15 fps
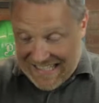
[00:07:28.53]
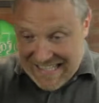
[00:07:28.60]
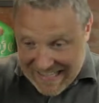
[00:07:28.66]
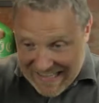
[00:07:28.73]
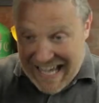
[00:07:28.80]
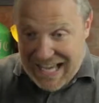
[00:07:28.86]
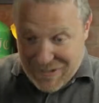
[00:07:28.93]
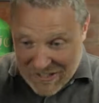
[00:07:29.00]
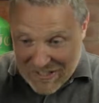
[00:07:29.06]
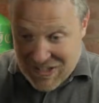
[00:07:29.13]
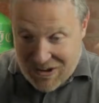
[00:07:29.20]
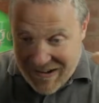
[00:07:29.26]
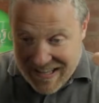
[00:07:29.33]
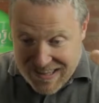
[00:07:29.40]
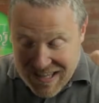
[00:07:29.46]
now
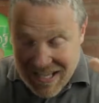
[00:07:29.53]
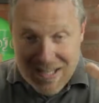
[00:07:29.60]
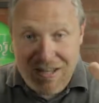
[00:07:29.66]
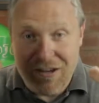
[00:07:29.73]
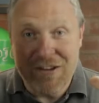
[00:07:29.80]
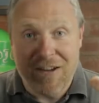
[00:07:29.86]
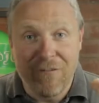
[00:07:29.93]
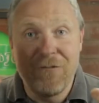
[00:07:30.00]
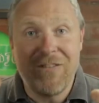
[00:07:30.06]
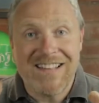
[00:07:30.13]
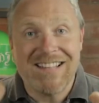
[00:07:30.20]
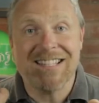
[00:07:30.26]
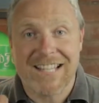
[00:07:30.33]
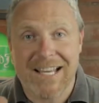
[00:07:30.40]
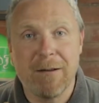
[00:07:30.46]
starting the
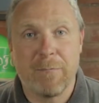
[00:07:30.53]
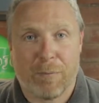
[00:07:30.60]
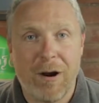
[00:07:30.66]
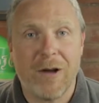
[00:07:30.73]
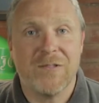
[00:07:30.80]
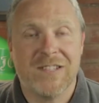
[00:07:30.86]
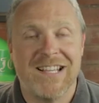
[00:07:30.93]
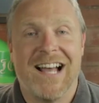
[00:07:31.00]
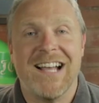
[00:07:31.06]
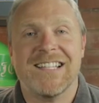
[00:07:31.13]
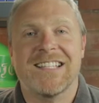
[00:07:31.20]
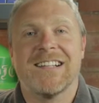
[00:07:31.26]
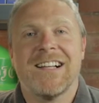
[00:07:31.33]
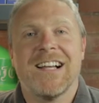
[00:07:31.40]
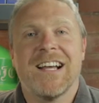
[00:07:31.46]
convincing
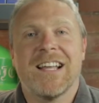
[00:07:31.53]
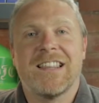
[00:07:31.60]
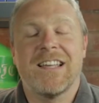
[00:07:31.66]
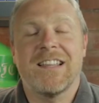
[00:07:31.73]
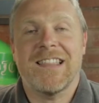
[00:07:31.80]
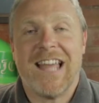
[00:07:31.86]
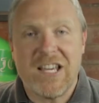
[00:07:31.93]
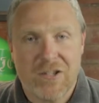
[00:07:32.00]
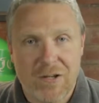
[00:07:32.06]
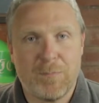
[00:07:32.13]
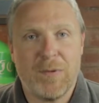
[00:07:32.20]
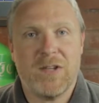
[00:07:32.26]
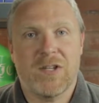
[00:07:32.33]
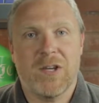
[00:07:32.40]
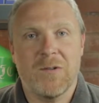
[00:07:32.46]
process that they should
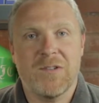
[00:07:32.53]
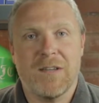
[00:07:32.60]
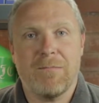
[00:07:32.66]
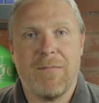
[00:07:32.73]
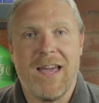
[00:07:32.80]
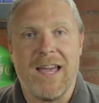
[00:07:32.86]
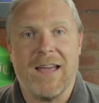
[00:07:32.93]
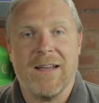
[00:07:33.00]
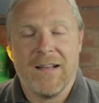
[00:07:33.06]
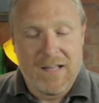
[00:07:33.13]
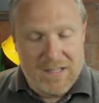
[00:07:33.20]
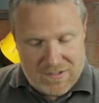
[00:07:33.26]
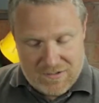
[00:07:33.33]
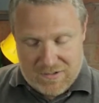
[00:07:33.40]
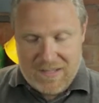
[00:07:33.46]
be choosing me.
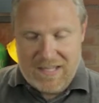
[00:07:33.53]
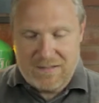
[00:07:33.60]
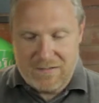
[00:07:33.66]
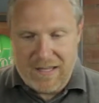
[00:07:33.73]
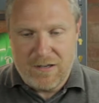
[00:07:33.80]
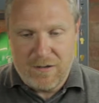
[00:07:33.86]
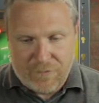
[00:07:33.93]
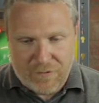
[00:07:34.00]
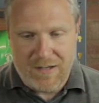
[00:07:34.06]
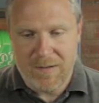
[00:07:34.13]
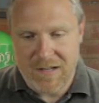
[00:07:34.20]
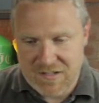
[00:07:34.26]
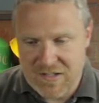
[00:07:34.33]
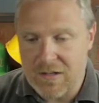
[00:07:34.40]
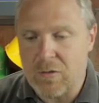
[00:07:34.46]
So they look for the
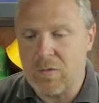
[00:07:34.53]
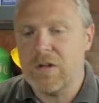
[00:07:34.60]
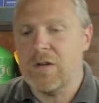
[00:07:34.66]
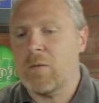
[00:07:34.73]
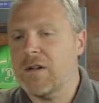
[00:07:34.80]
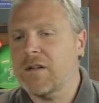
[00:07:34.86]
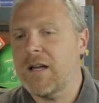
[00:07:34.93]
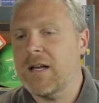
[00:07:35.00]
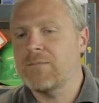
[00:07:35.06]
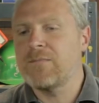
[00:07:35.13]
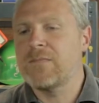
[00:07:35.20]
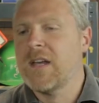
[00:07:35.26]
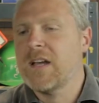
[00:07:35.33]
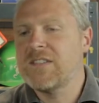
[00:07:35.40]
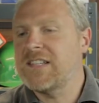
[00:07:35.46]
email, go, "Oh, look what
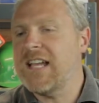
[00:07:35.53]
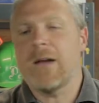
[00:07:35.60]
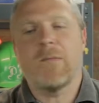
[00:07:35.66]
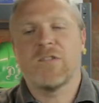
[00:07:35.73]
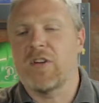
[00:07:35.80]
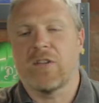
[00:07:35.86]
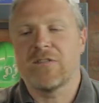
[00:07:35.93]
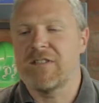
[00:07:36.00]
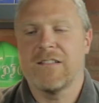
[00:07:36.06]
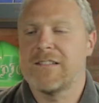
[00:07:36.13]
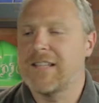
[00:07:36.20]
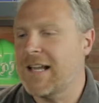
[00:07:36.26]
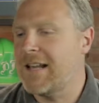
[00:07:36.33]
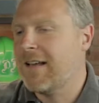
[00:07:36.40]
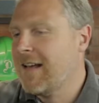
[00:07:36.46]
Sarah Johnson
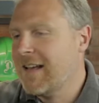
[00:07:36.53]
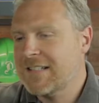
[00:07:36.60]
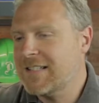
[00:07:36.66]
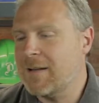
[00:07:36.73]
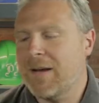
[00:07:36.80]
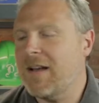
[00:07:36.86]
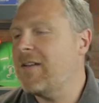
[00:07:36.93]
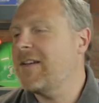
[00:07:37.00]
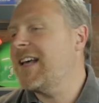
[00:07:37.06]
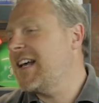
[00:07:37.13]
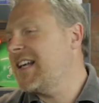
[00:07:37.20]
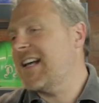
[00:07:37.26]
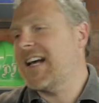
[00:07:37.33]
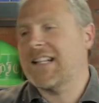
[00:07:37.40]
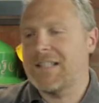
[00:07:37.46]
said about, oh yeah,
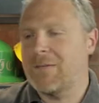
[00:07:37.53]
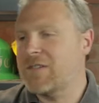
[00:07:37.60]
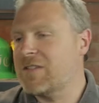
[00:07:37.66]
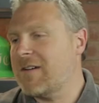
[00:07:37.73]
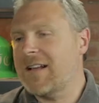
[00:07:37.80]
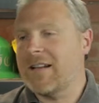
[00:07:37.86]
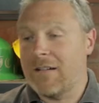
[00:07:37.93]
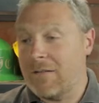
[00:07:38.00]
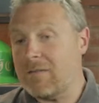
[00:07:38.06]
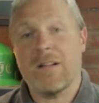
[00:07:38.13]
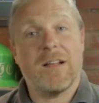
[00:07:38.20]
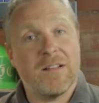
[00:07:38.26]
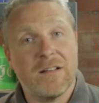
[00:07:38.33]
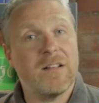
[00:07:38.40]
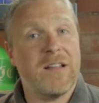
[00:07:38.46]
Andy was great.
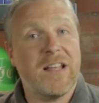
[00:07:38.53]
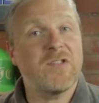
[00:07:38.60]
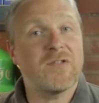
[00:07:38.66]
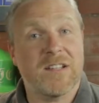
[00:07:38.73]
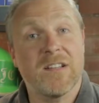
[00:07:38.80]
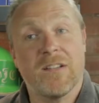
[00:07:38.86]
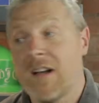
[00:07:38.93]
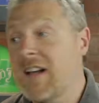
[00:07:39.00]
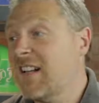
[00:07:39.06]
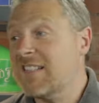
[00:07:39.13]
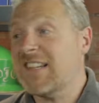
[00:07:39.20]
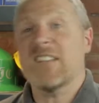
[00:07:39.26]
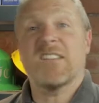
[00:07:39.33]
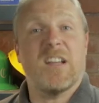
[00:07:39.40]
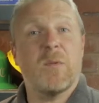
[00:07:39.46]
Oh, interesting.
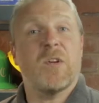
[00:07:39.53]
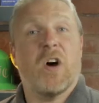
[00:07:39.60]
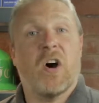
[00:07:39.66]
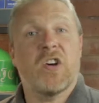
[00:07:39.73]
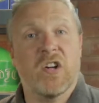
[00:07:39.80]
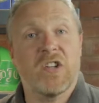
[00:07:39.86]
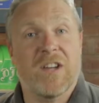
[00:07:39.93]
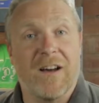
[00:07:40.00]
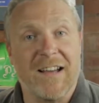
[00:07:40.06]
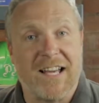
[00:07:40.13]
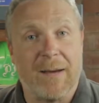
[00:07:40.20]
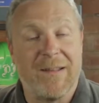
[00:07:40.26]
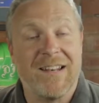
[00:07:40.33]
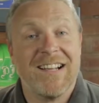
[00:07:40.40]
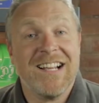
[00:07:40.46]
Sounds like we've got a good guy
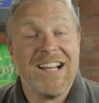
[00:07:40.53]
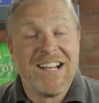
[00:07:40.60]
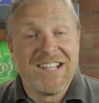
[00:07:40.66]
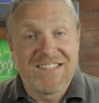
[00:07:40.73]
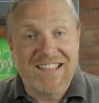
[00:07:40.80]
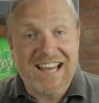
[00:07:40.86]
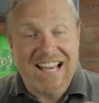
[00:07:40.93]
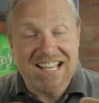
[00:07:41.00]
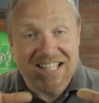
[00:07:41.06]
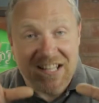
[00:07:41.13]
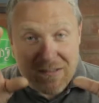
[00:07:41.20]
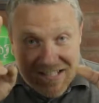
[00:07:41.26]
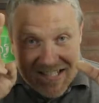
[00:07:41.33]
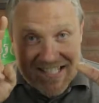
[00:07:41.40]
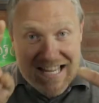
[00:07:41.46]
coming." So that is
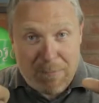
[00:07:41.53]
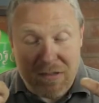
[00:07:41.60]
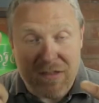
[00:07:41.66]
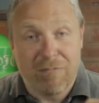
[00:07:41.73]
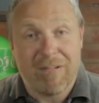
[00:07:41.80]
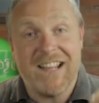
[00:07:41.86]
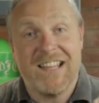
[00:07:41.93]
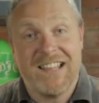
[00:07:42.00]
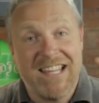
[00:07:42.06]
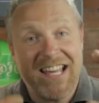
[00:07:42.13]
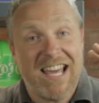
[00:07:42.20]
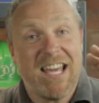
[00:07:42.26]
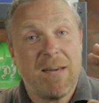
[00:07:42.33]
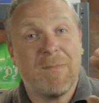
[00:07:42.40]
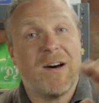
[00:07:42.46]
step 3. The
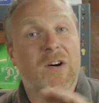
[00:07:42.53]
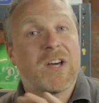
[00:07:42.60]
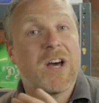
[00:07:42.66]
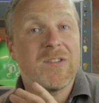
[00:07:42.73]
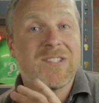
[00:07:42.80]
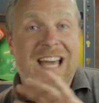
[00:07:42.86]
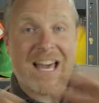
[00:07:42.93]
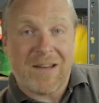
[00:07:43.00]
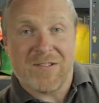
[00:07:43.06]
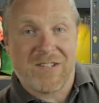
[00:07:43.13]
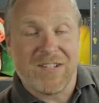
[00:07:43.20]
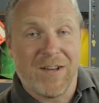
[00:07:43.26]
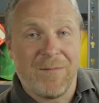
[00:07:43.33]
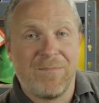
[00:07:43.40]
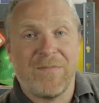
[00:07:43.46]
email goes out
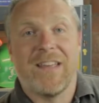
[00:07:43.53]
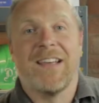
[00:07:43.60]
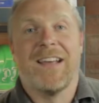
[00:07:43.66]
to them,